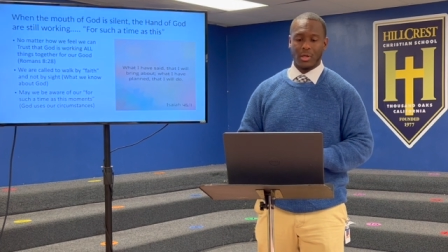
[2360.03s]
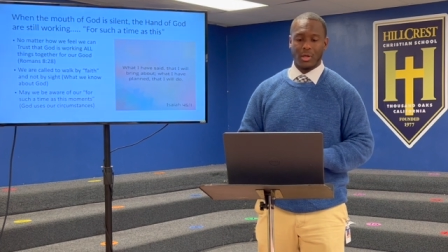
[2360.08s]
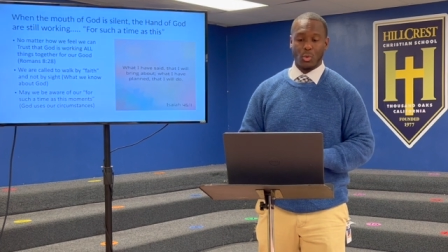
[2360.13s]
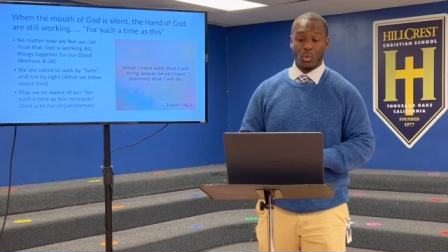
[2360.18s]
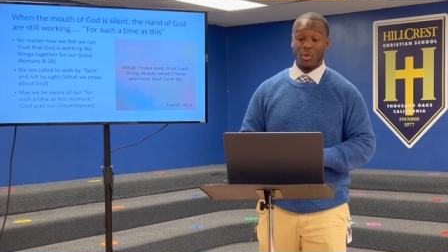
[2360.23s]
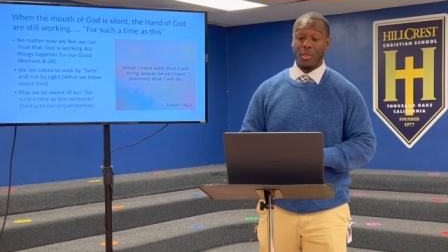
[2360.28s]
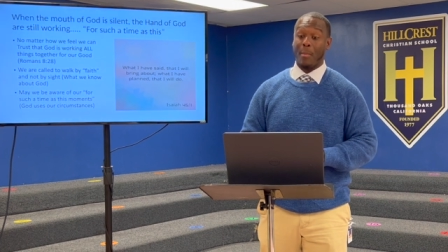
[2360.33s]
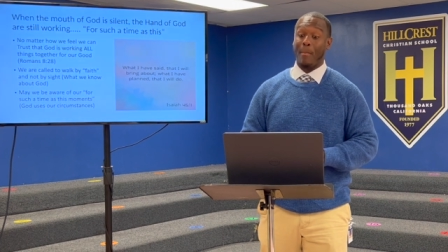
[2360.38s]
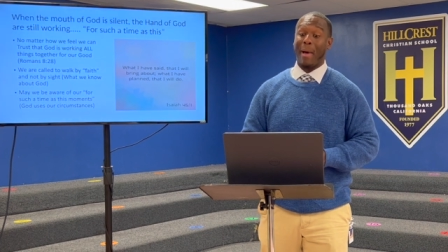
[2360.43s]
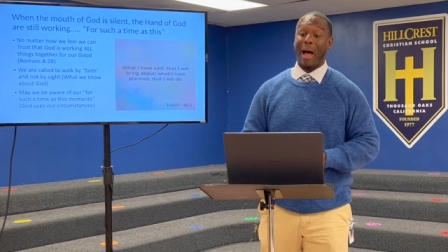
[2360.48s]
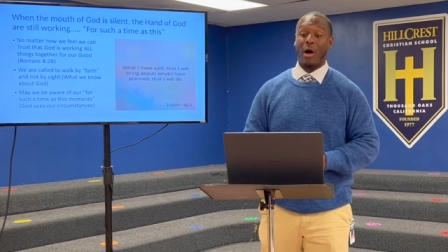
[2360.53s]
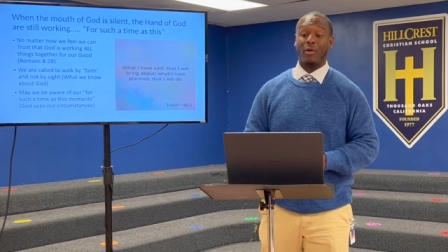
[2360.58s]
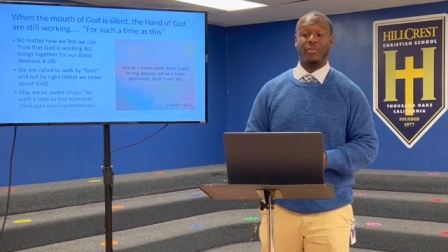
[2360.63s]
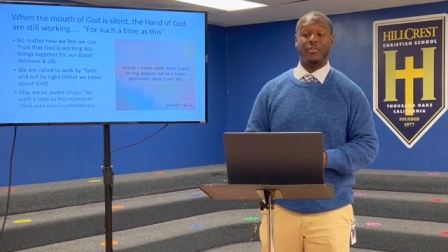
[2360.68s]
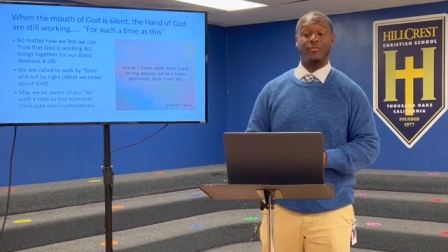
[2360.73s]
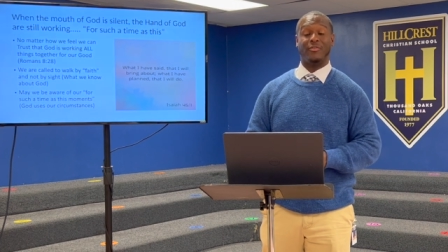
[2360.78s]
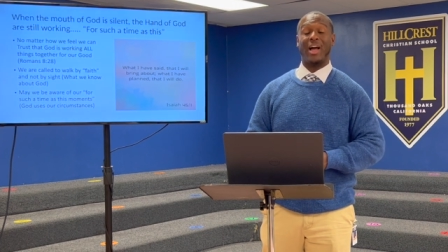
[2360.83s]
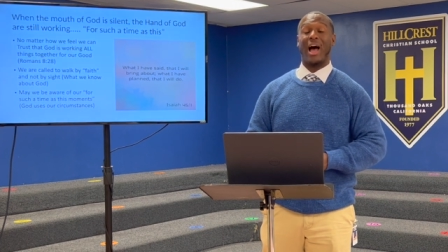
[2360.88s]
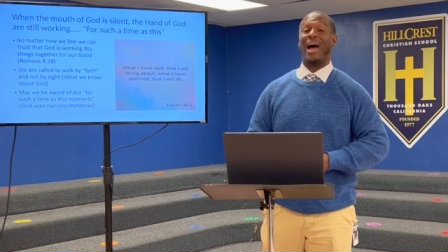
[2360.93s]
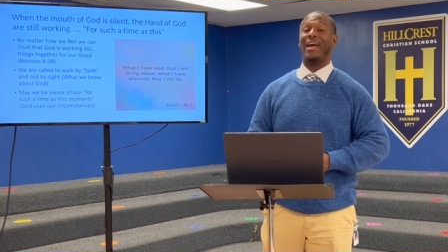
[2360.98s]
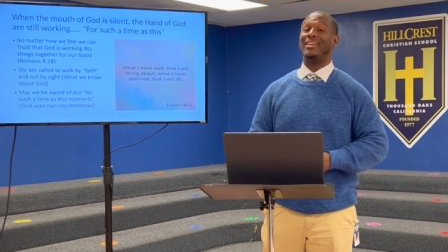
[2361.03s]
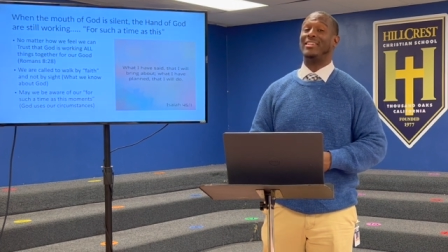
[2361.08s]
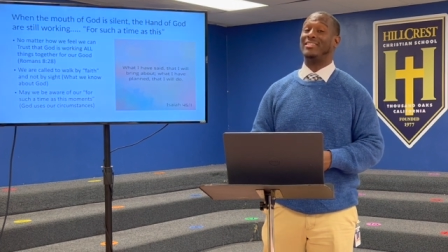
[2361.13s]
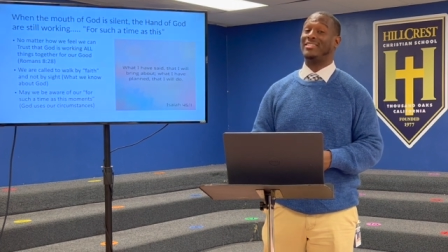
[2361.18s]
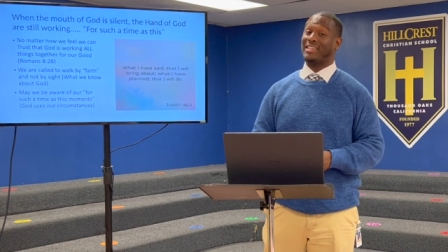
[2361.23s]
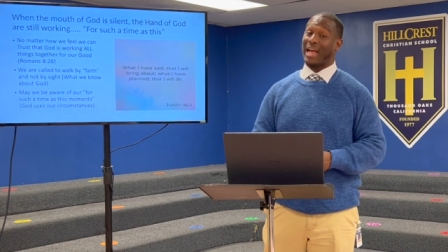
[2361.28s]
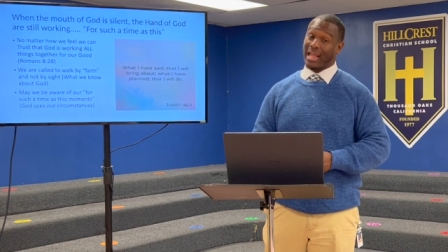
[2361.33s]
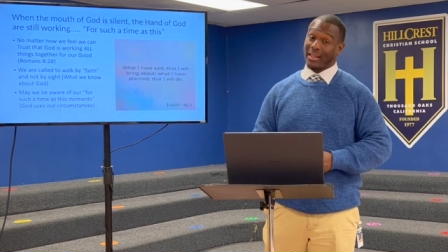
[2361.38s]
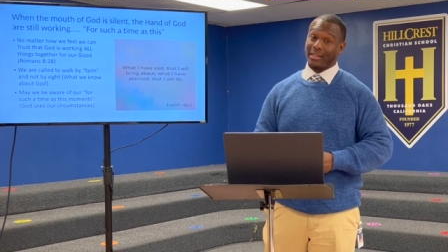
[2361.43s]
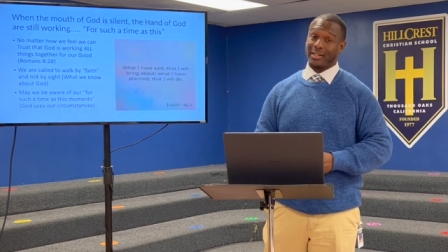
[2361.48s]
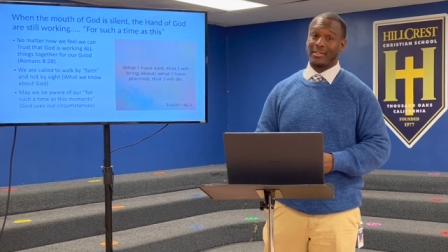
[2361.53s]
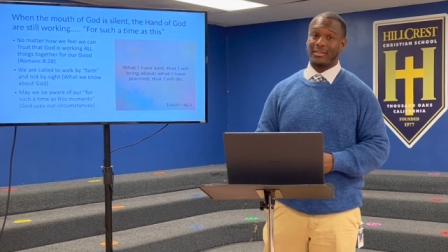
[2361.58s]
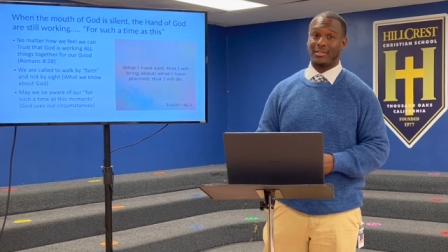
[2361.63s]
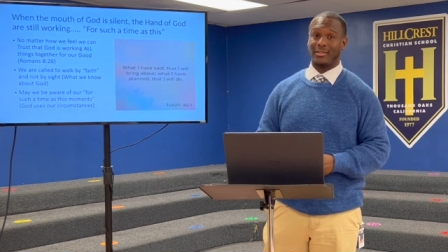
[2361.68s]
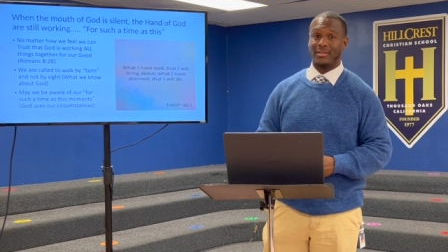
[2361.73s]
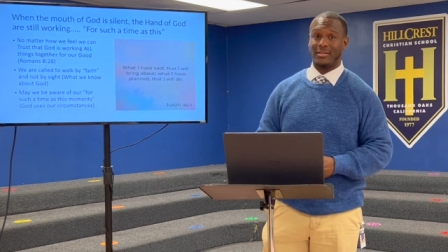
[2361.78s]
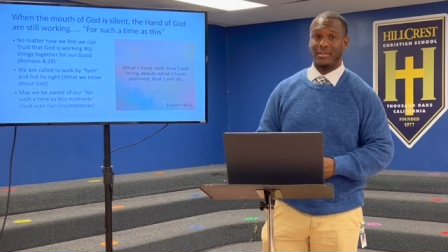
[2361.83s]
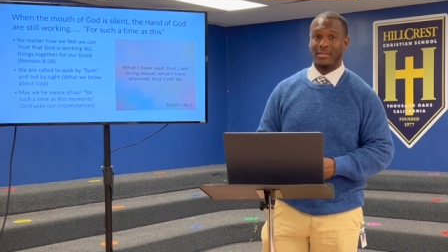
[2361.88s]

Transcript: when the mouth of God is silent,